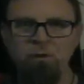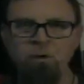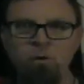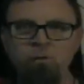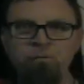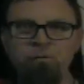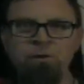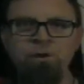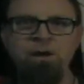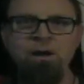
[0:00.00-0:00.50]

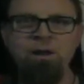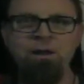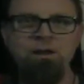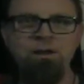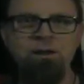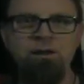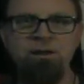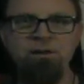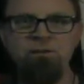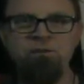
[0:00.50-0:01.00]
Hopefully I
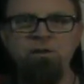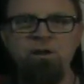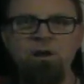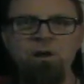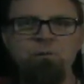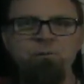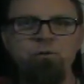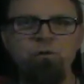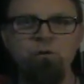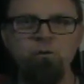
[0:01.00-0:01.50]
get it in
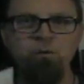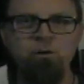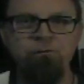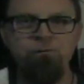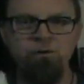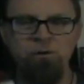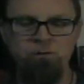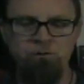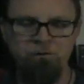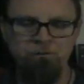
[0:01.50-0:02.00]
time to
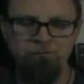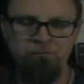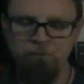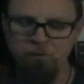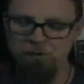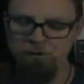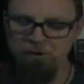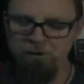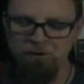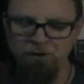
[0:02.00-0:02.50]
review it
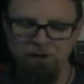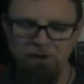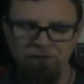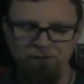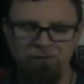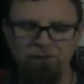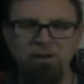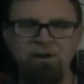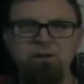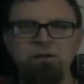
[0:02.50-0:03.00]
for you
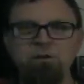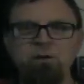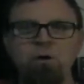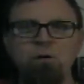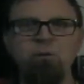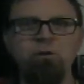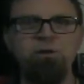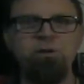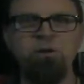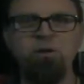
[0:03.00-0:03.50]
guys, let you
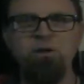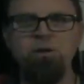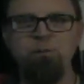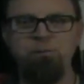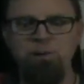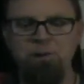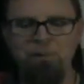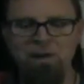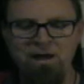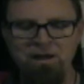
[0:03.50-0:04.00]
know what you're going
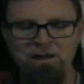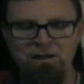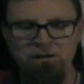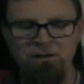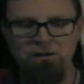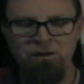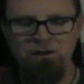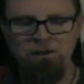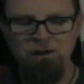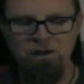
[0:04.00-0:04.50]
to be
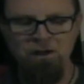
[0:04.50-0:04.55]
backing.